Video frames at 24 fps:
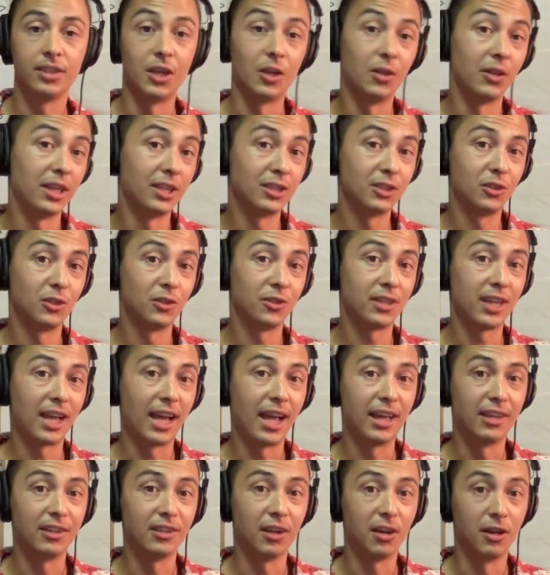Now let's
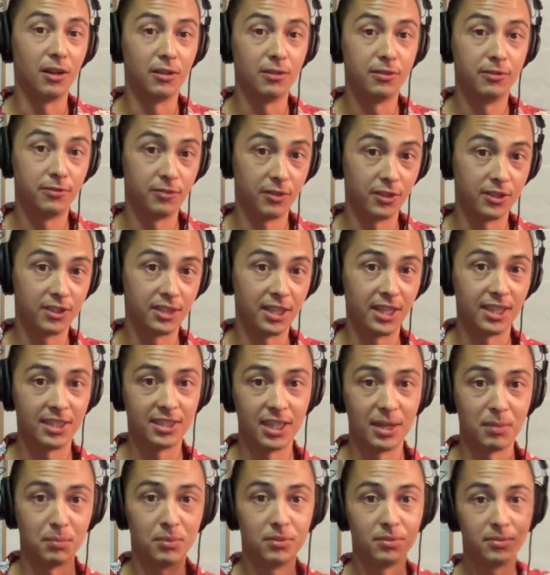look at our first
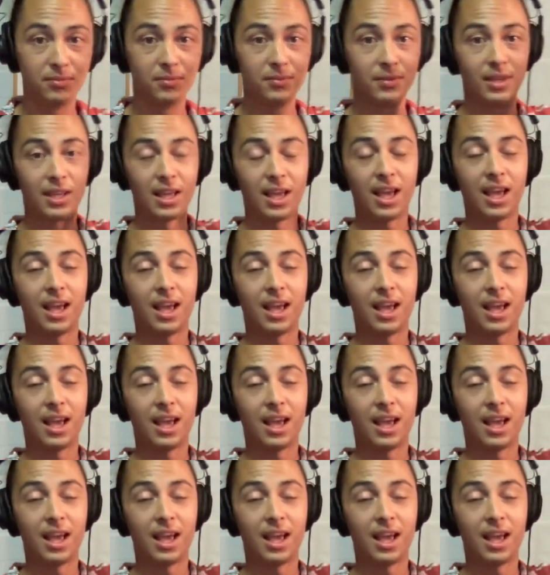example.